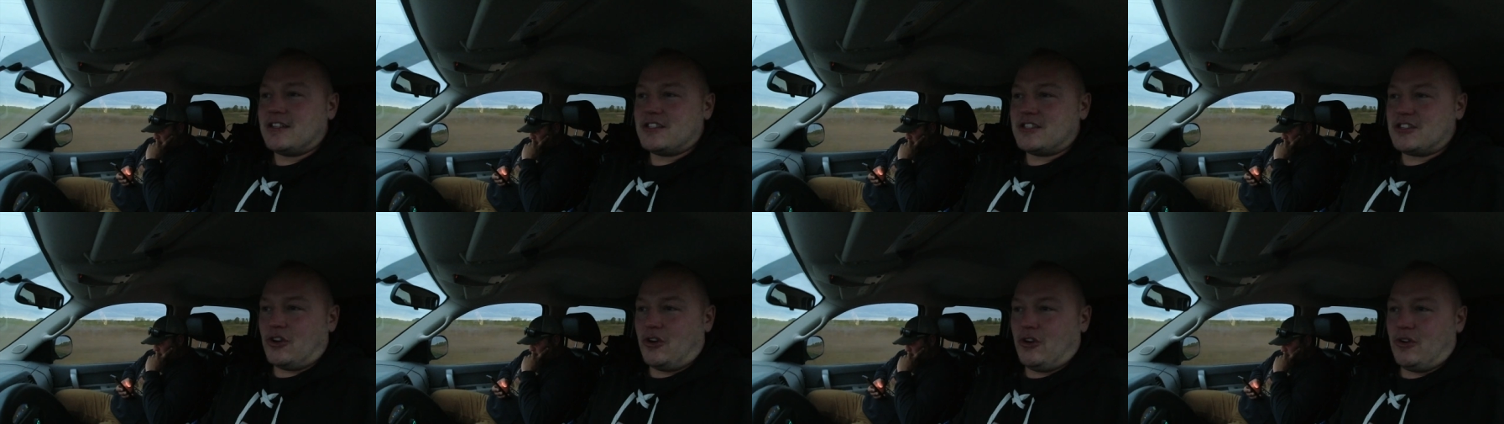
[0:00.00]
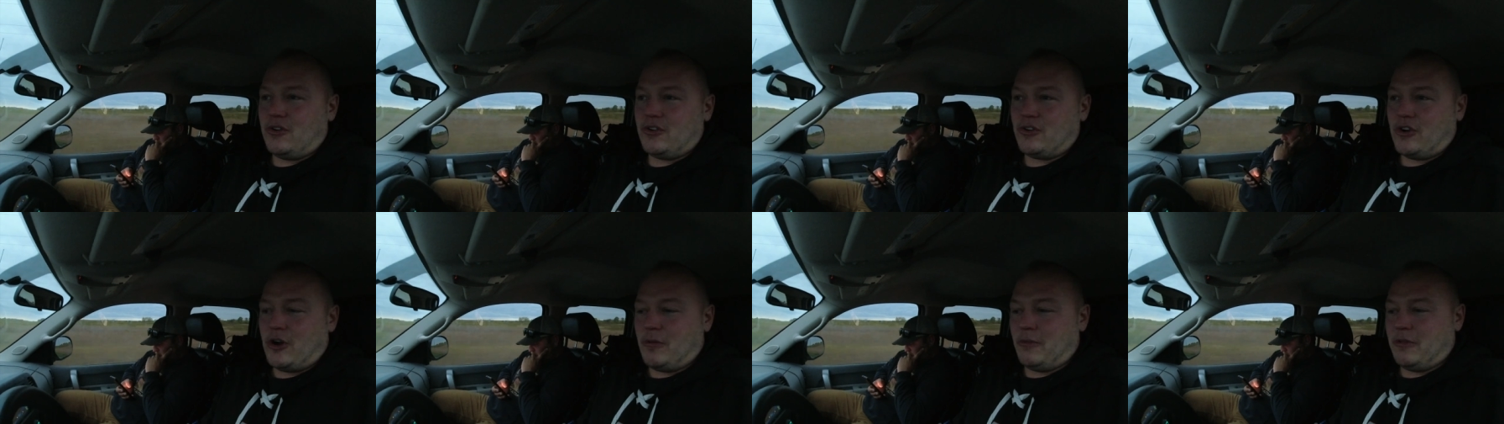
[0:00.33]

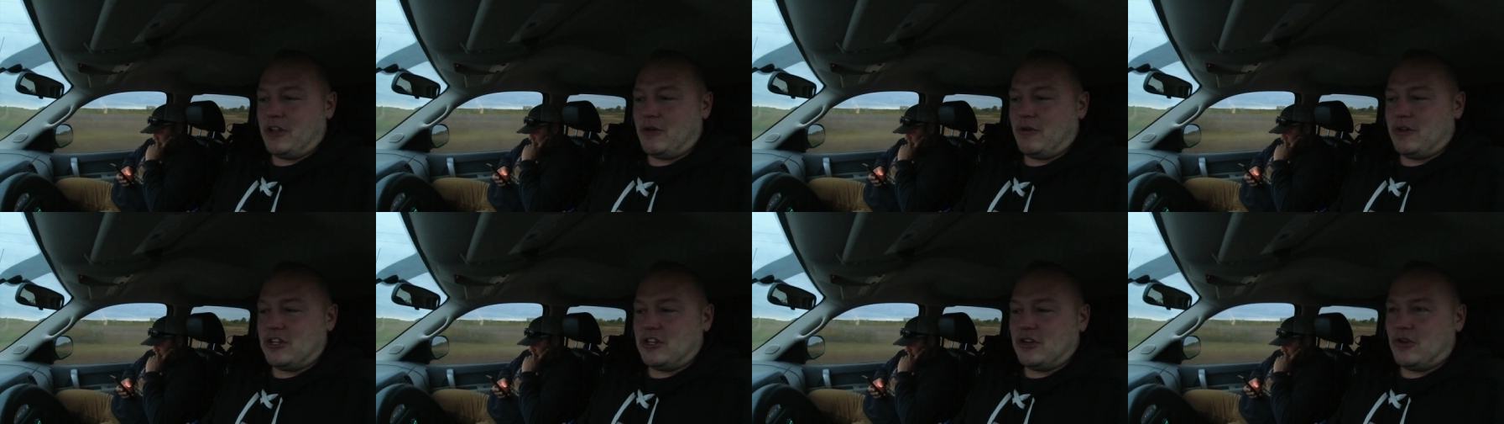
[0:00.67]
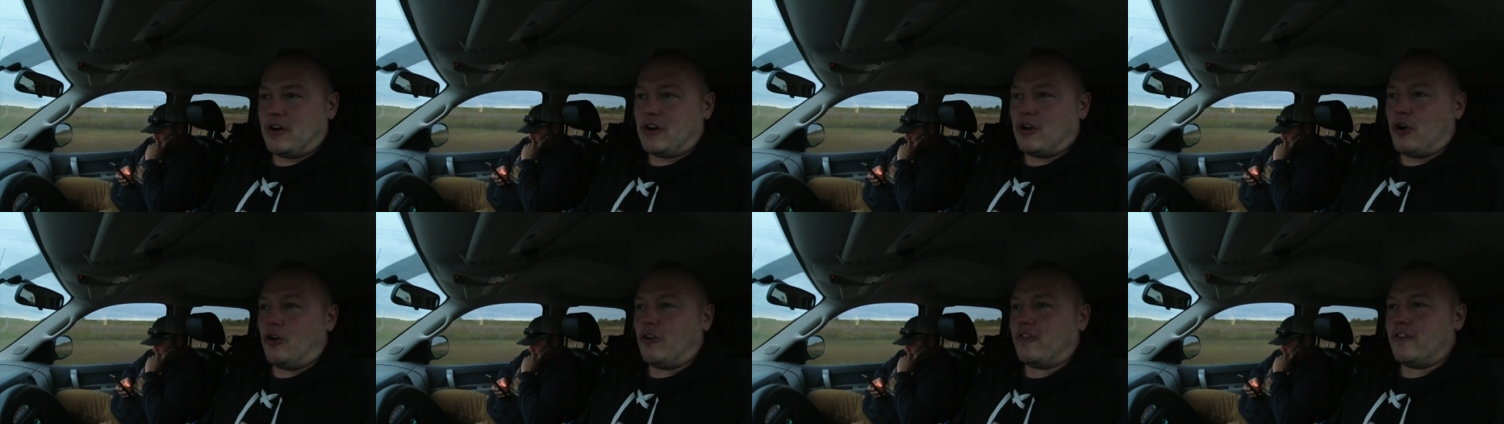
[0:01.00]
So normally we do
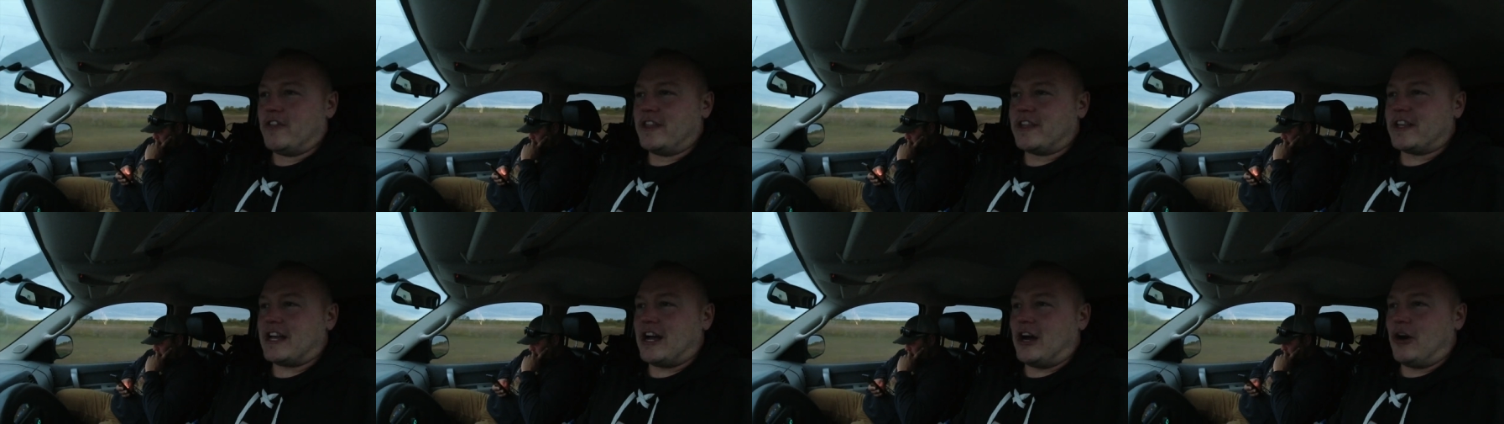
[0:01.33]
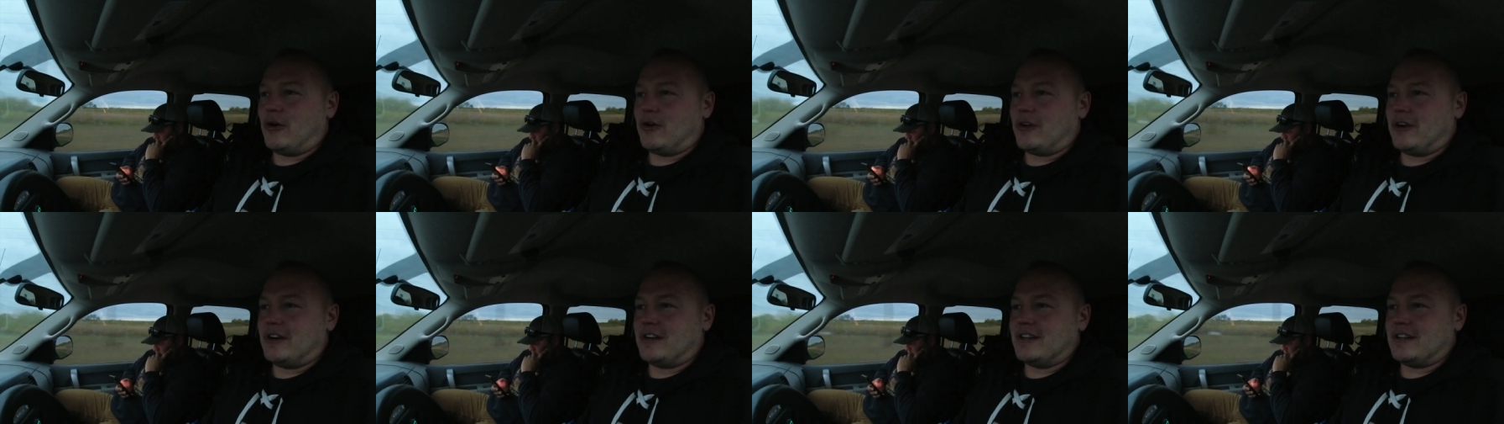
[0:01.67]
our
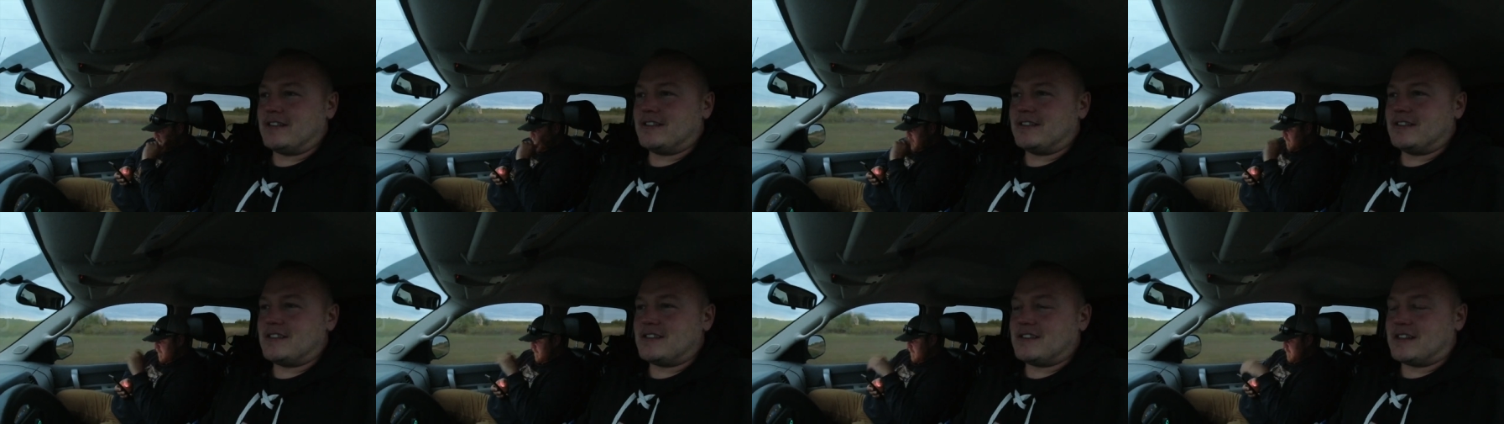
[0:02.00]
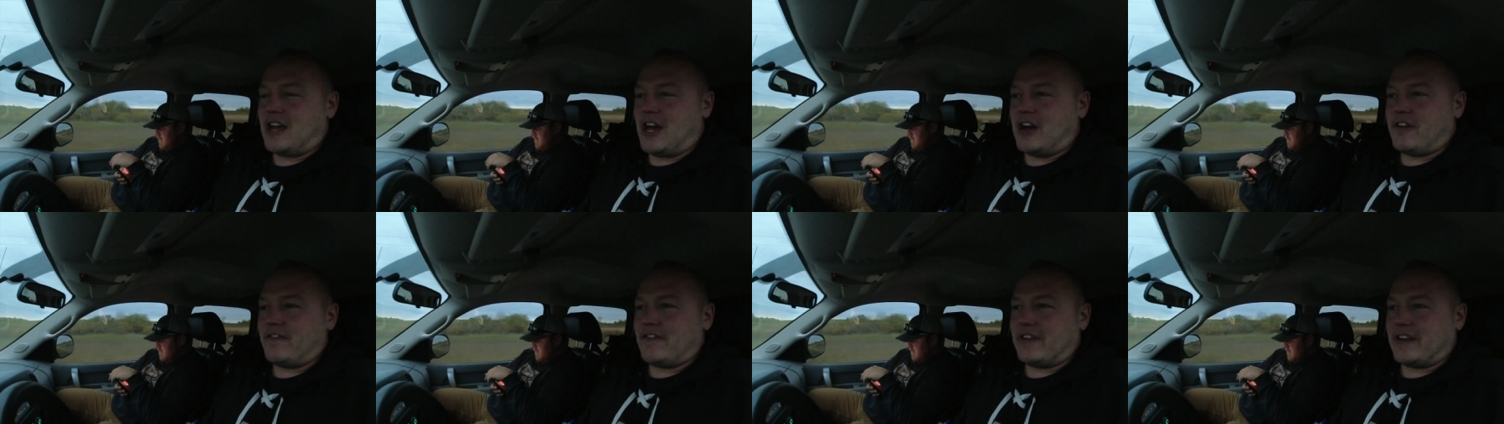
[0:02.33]
over-the-counter
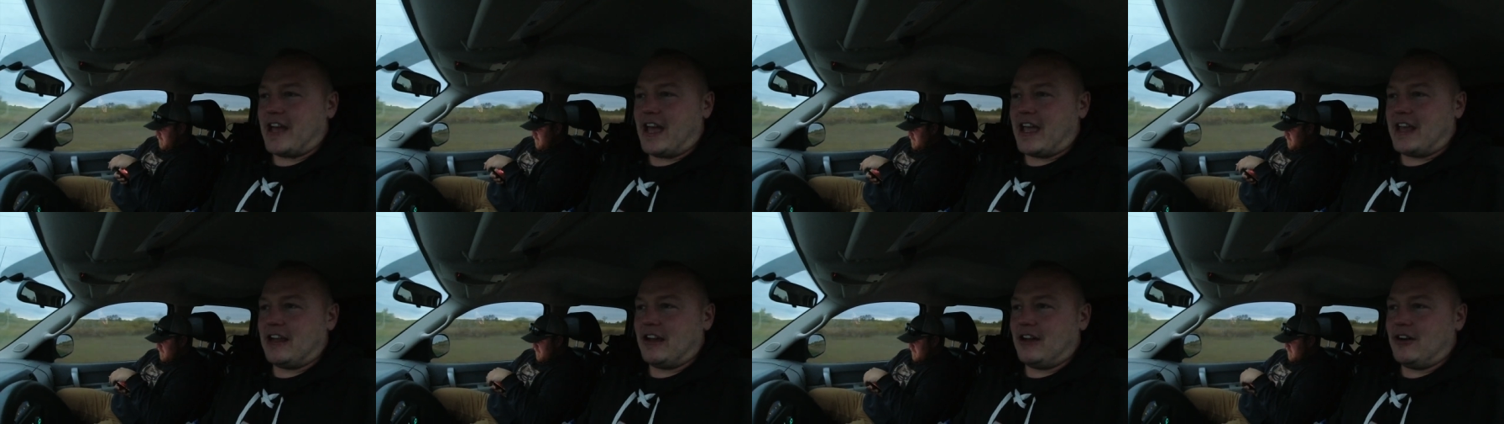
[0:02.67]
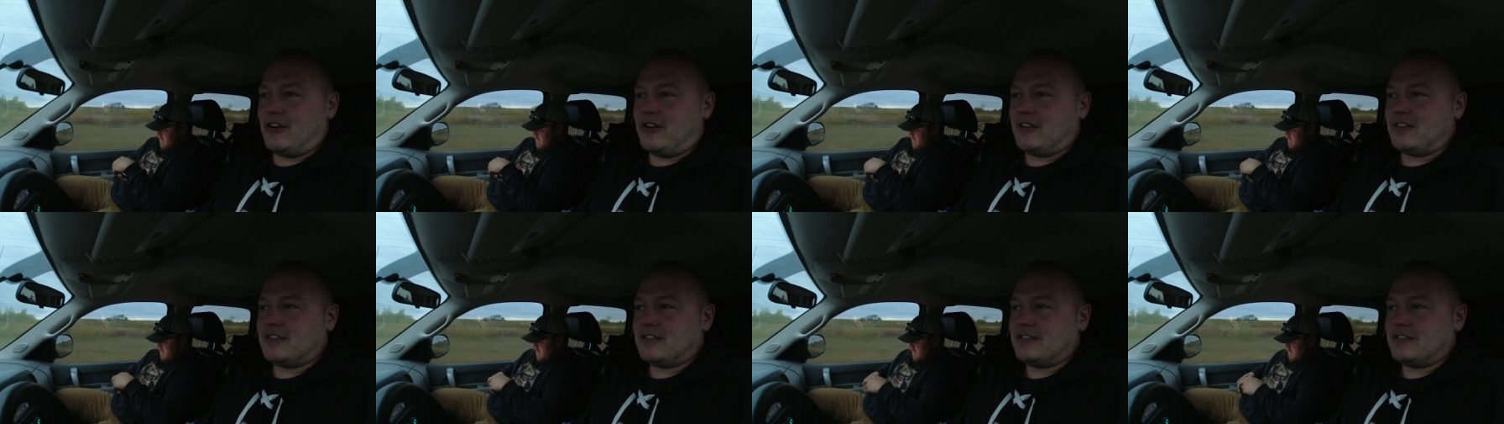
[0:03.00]
stuff in
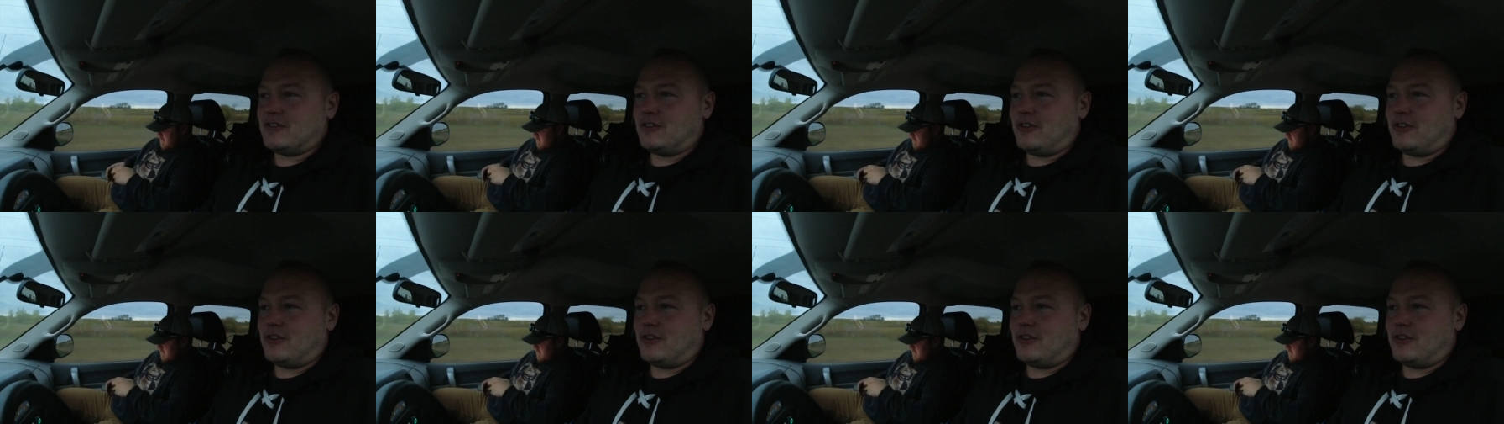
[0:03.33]
Idaho.